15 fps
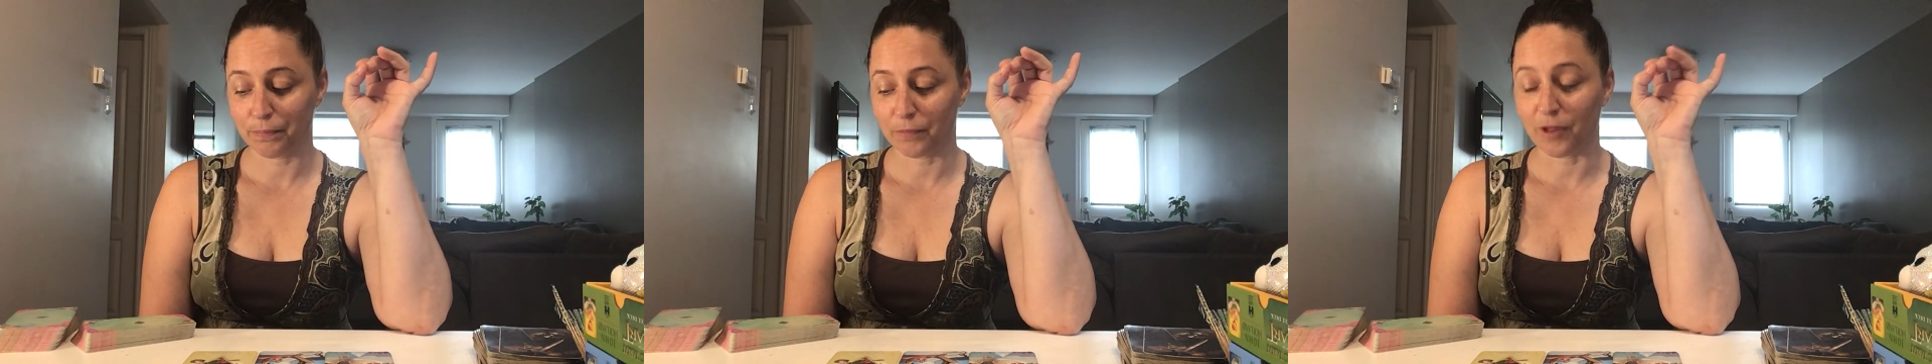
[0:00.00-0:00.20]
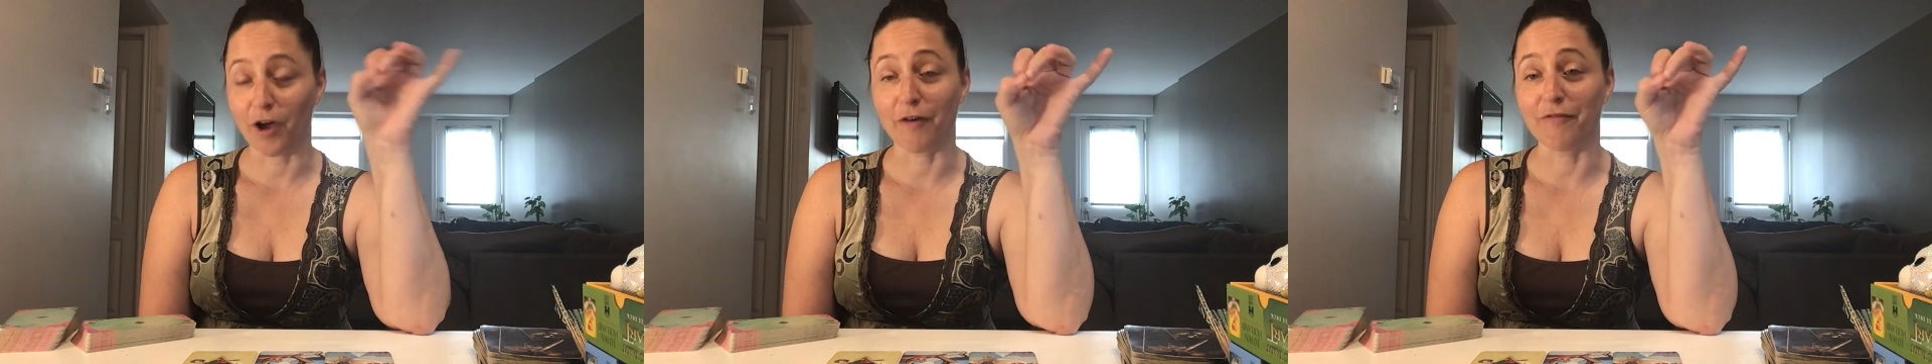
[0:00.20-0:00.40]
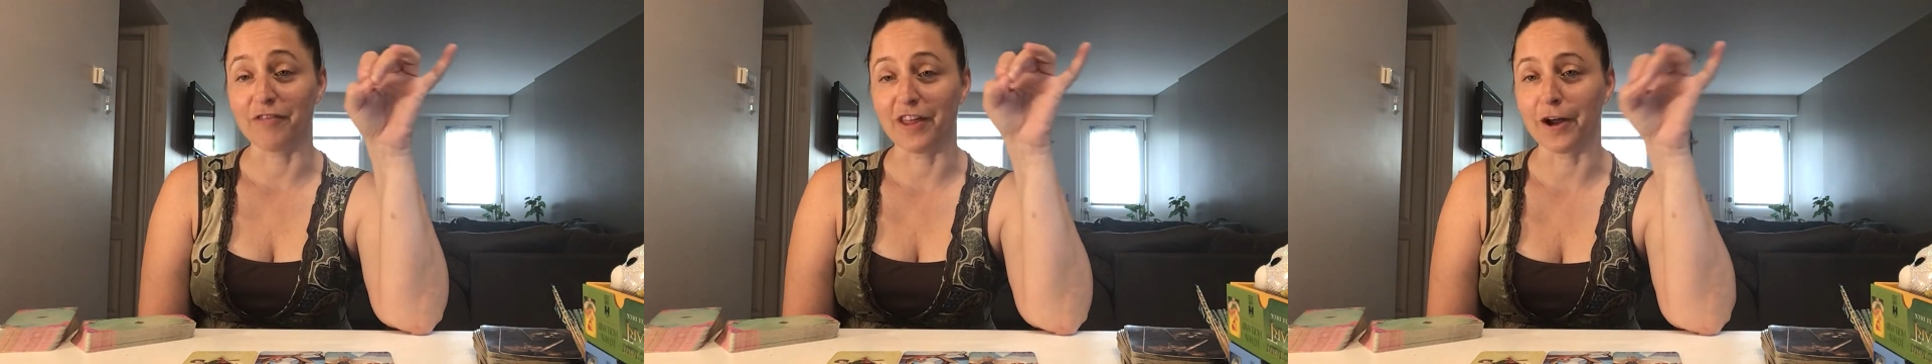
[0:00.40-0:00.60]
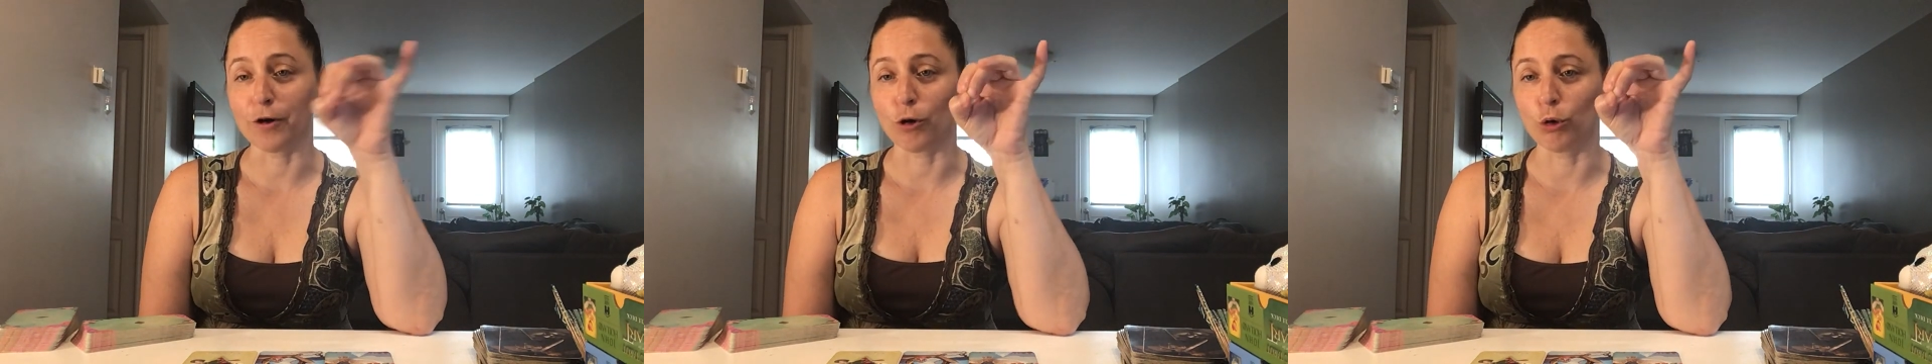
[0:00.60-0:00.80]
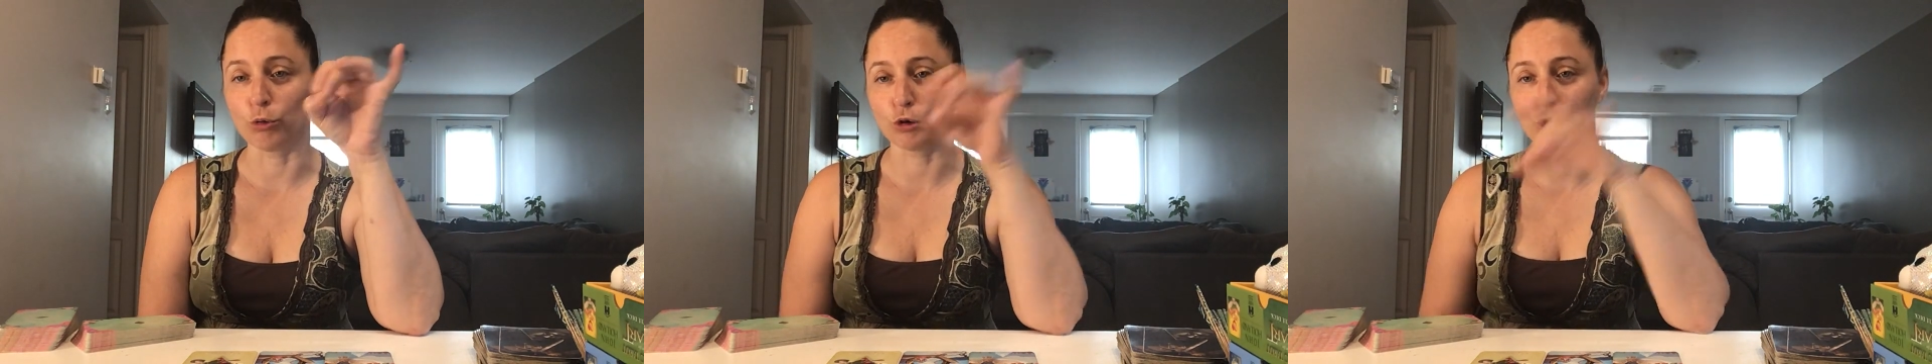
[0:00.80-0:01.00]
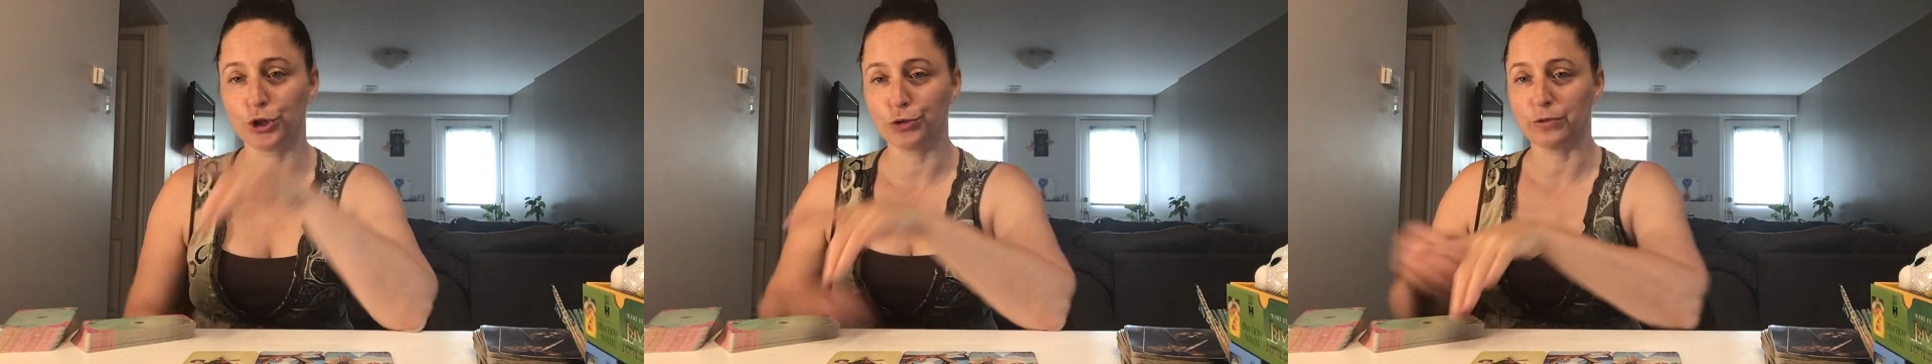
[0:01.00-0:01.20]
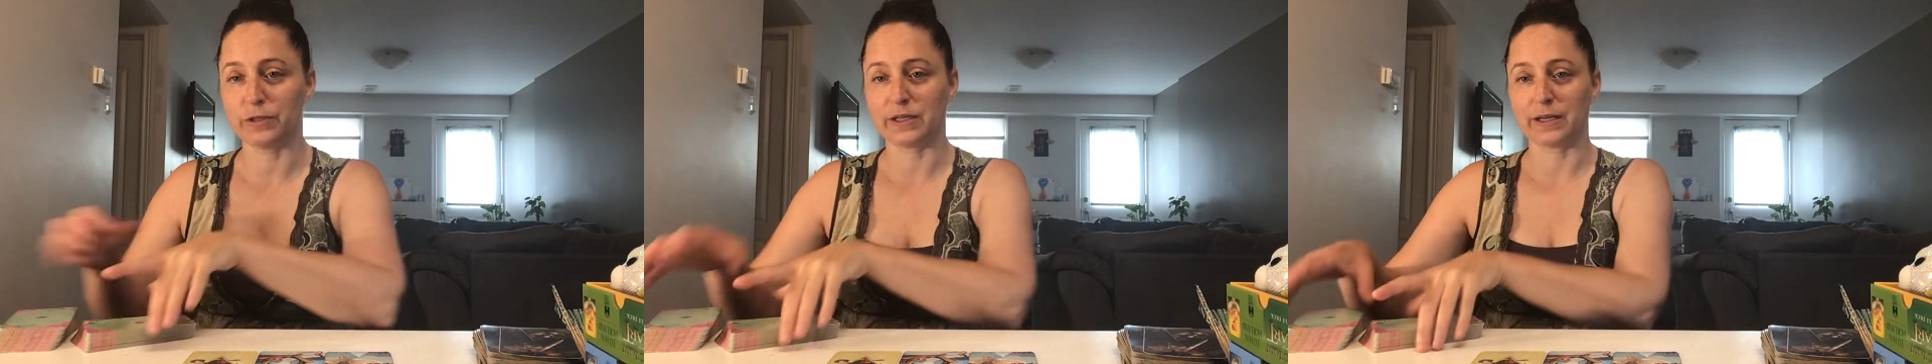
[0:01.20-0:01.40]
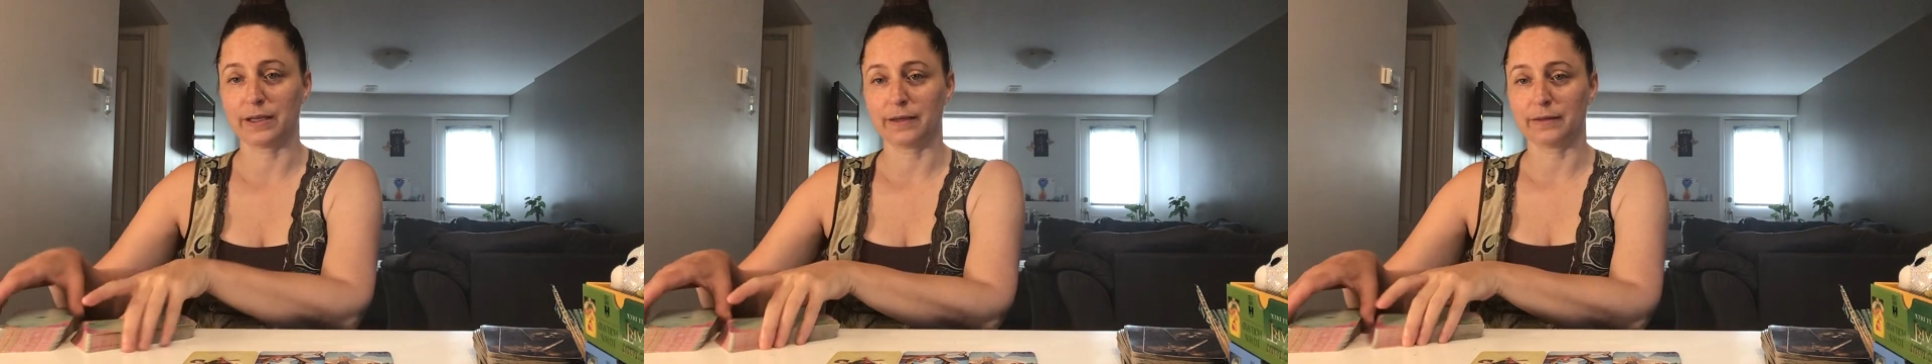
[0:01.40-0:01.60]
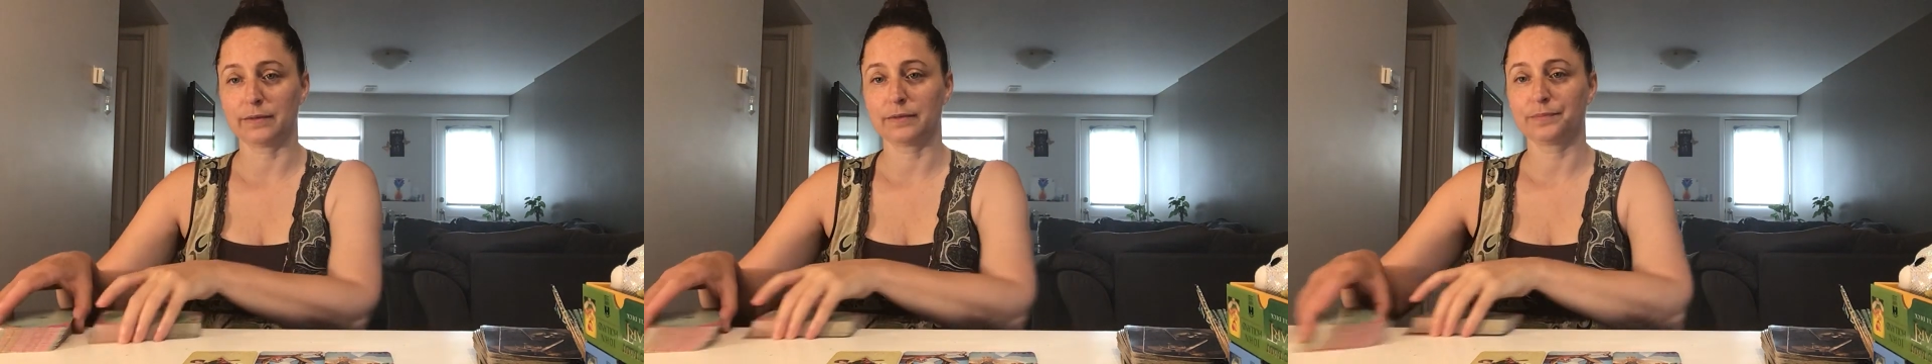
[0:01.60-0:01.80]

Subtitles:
of their own choosing.